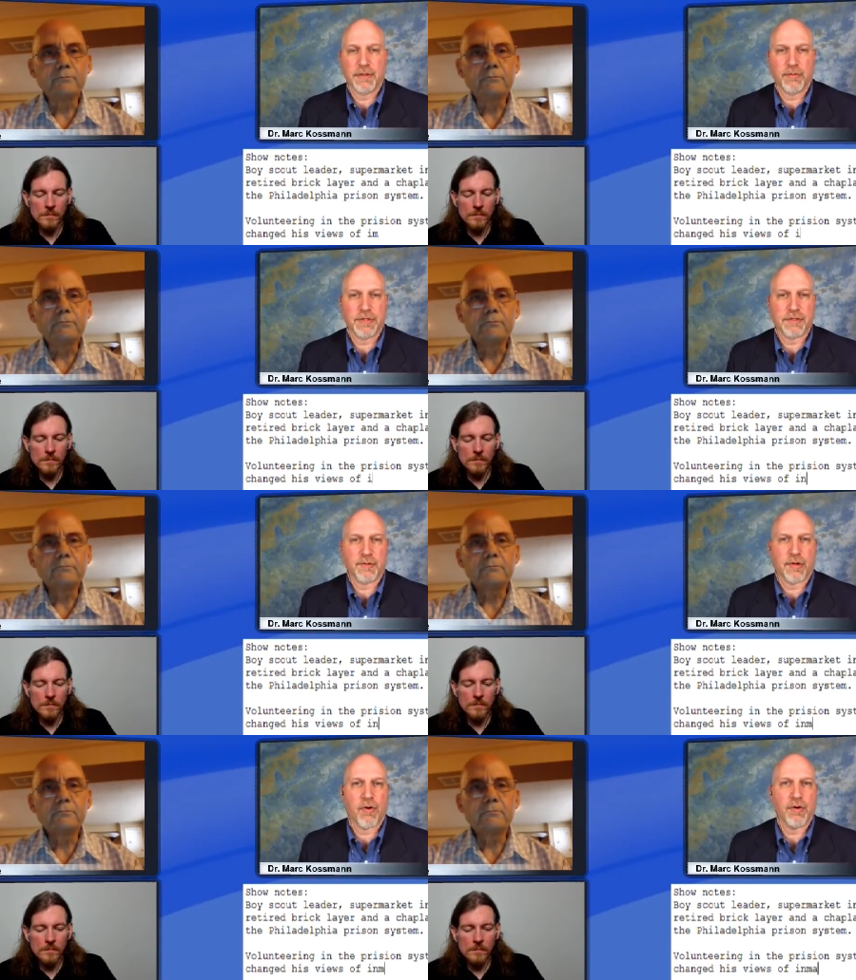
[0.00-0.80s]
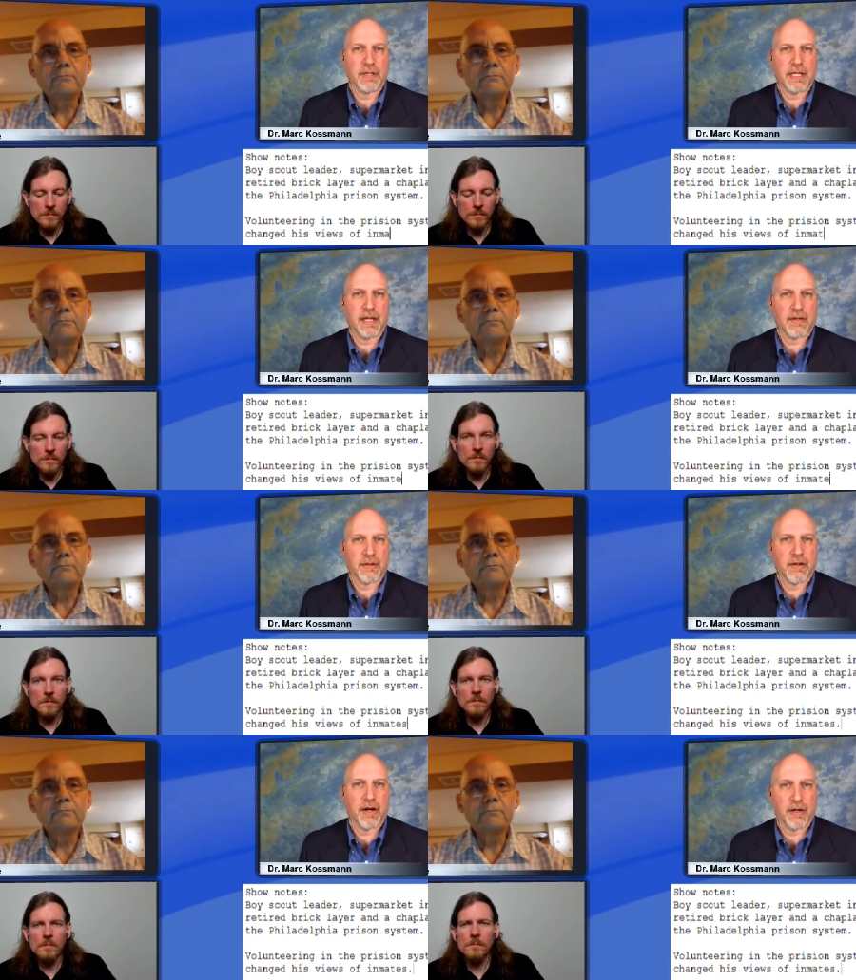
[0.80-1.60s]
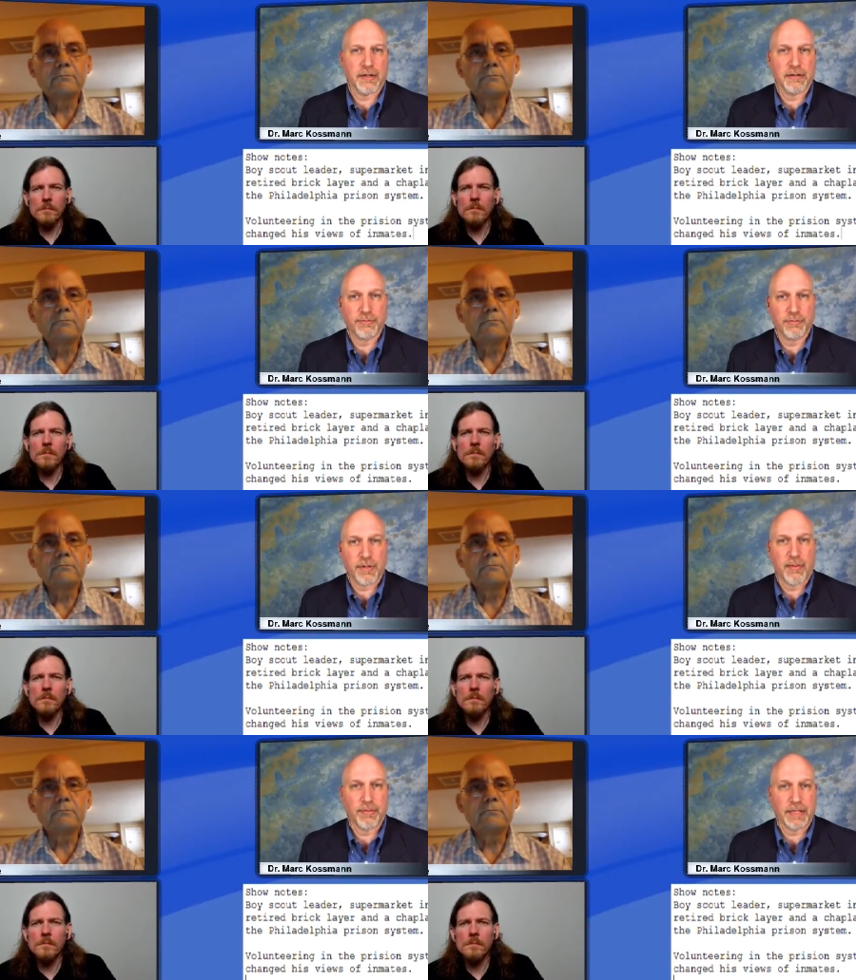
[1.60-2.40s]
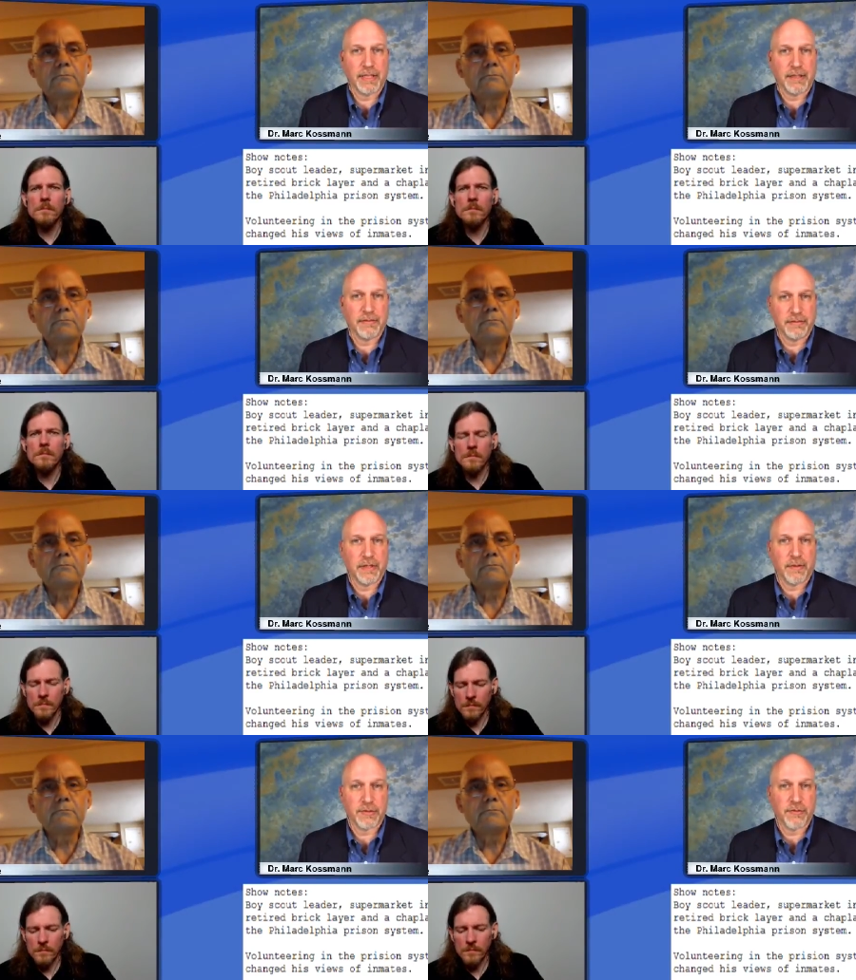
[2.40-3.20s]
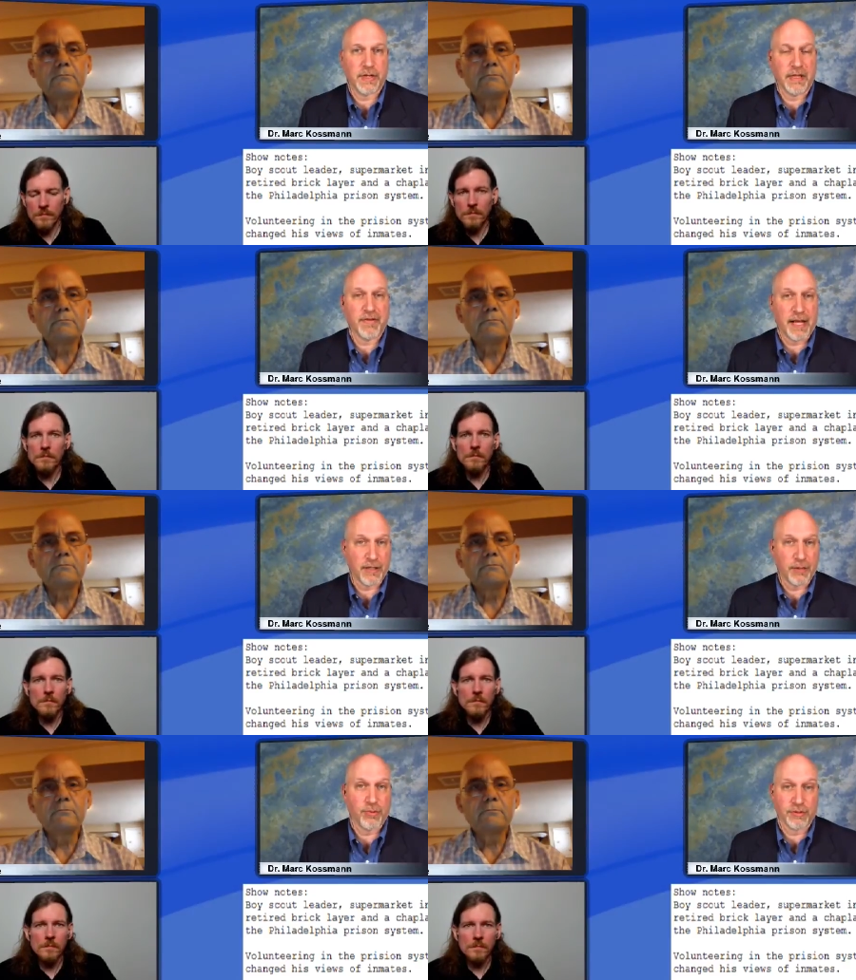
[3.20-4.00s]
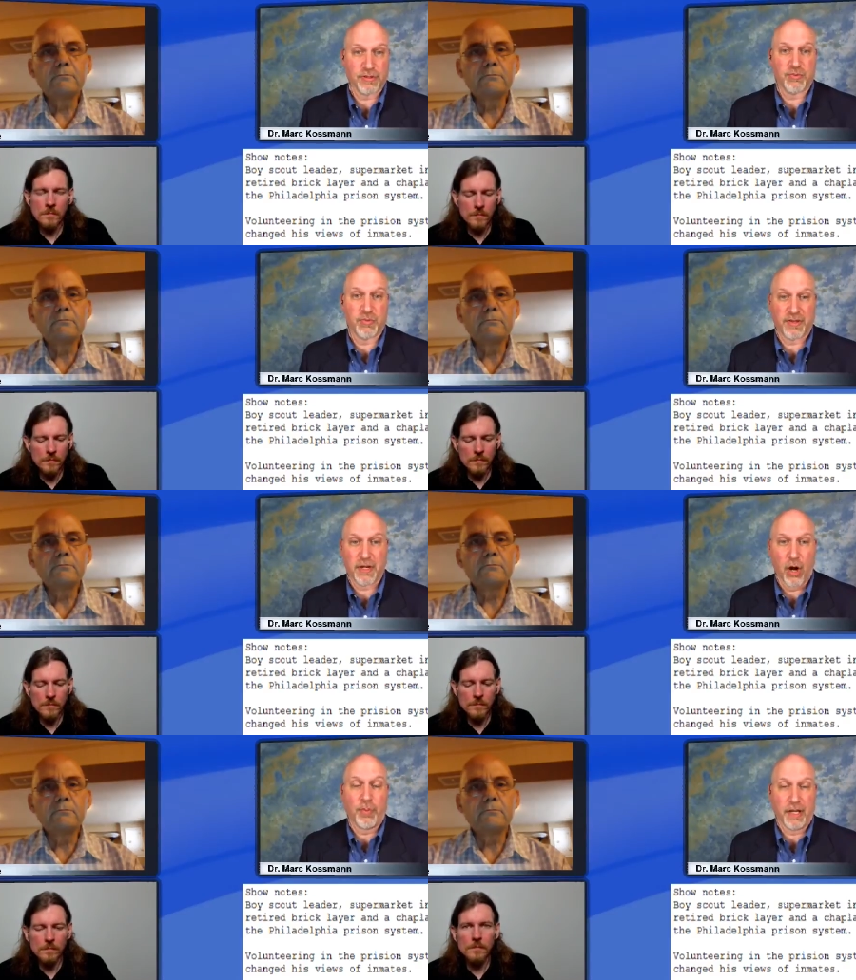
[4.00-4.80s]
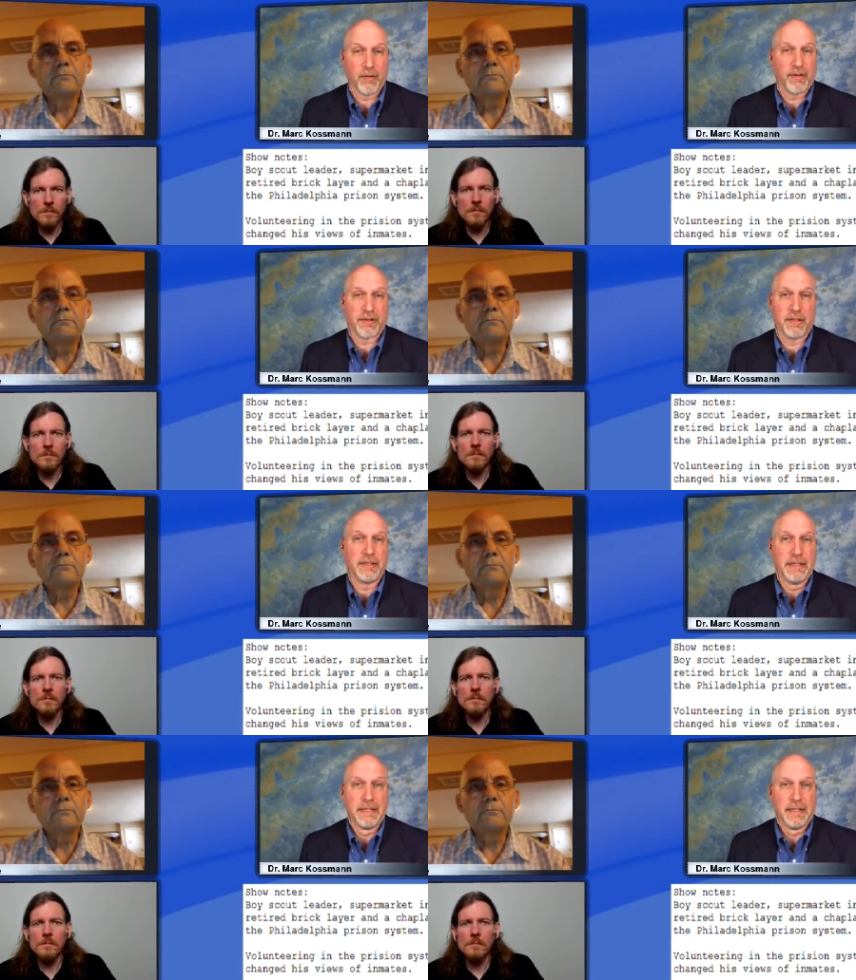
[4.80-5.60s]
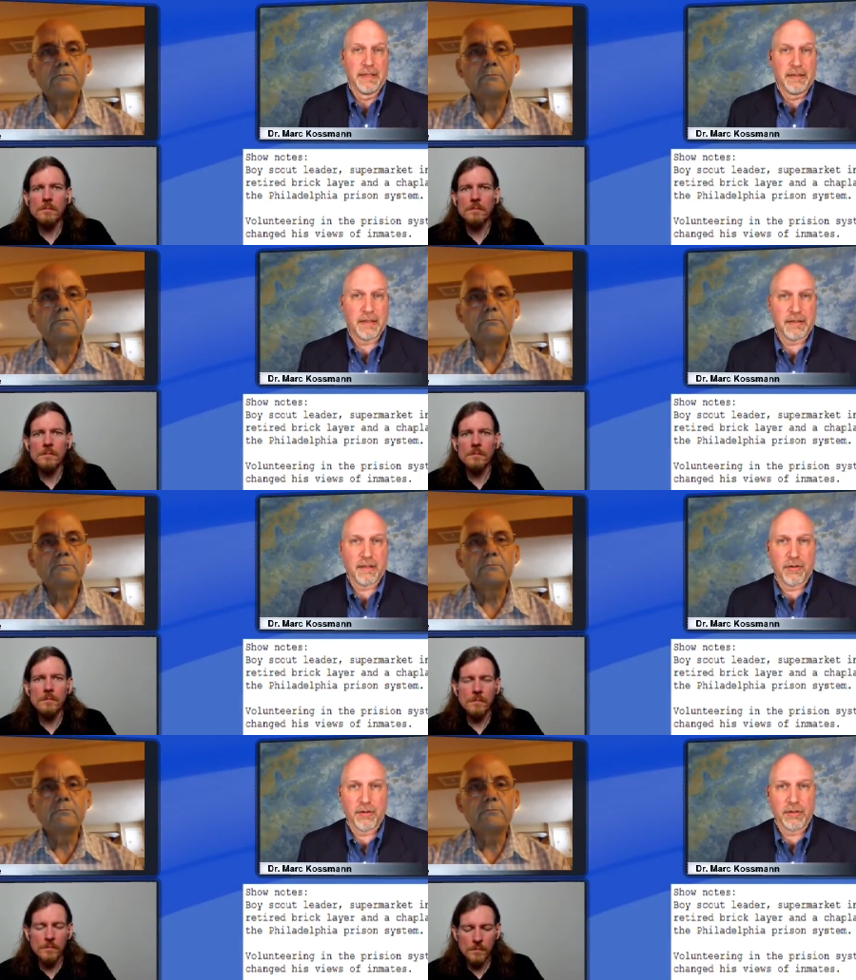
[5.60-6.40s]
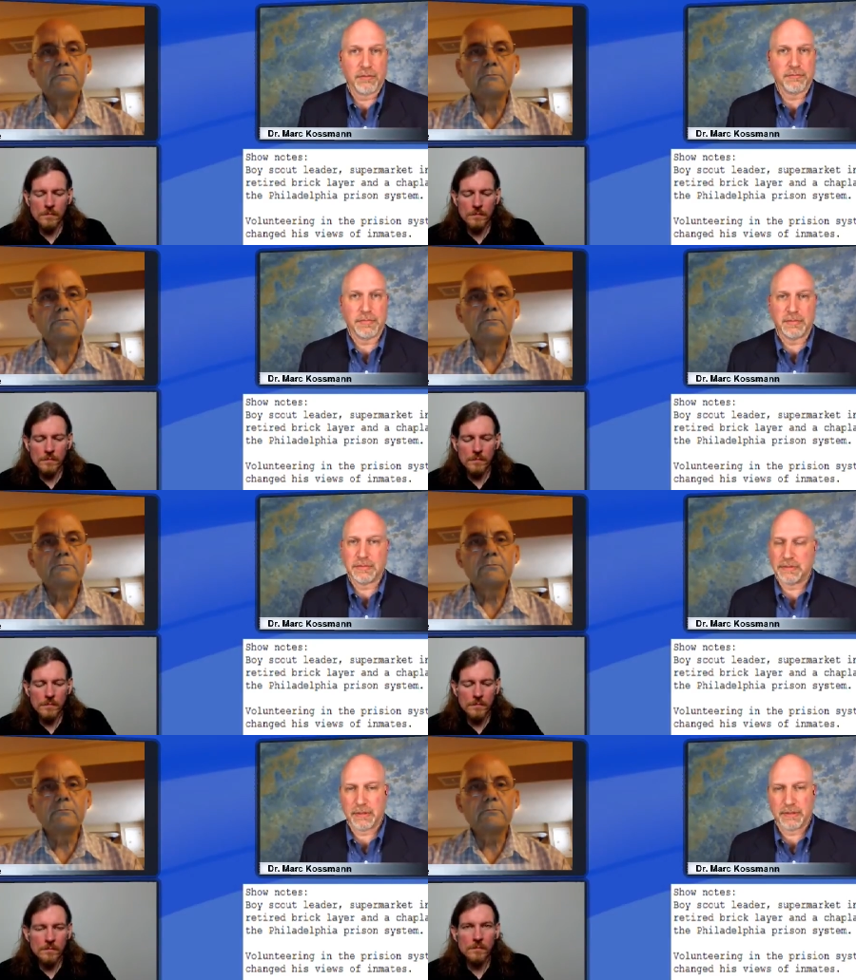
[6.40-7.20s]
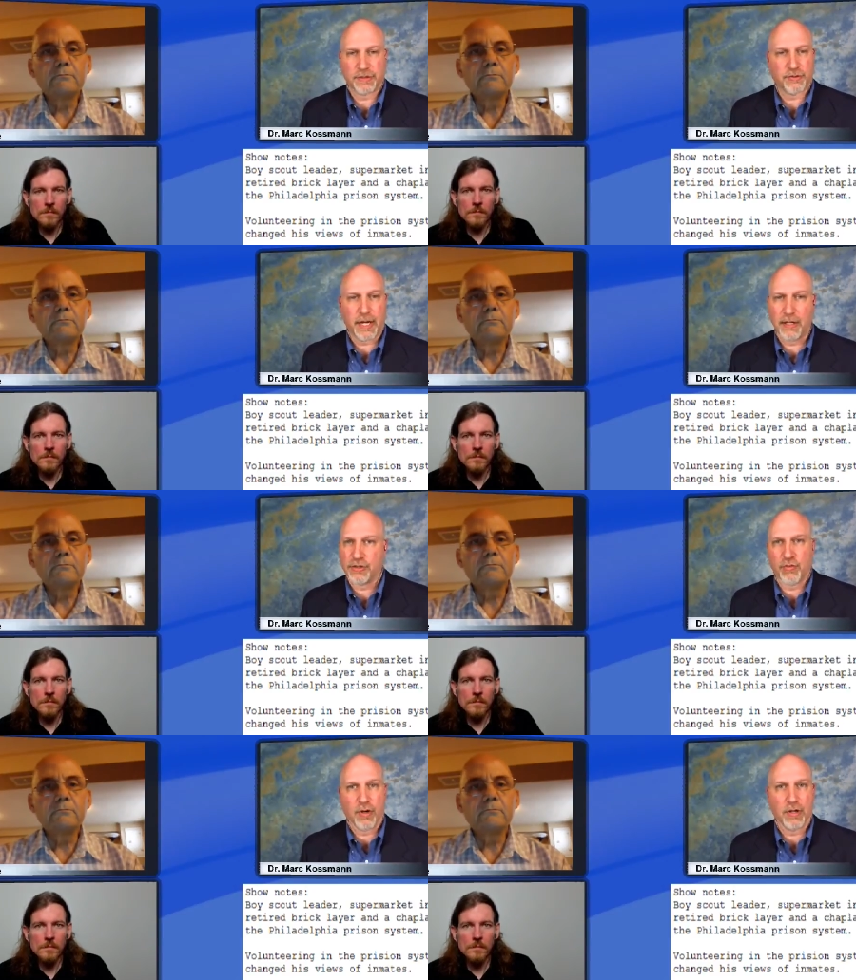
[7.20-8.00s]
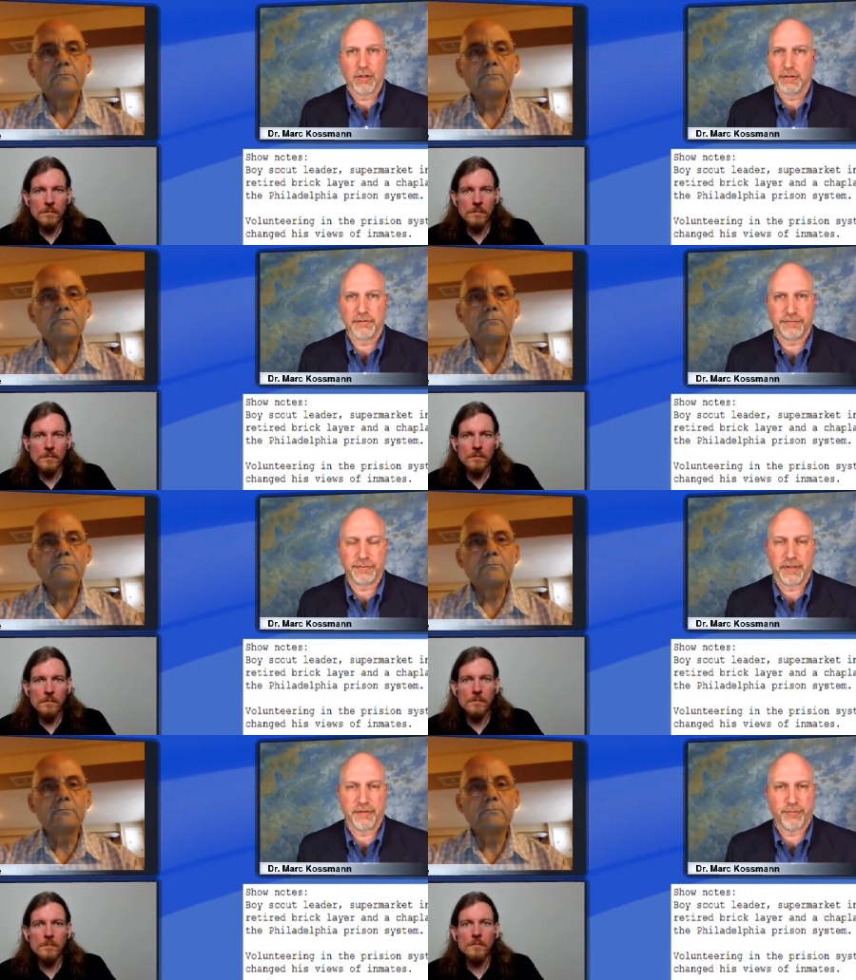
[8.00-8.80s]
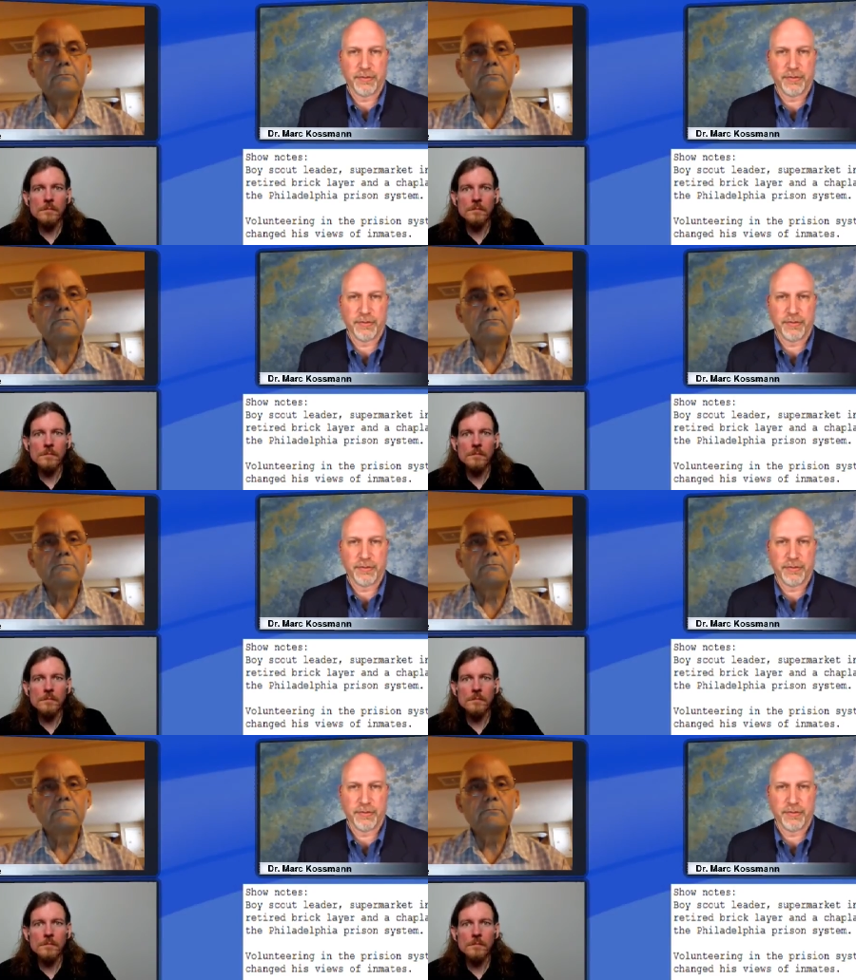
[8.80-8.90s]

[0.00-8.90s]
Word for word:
Speaker 1: that we just recorded together are probably you know extremely valuable just with coping with the the, the whole strange world of, of,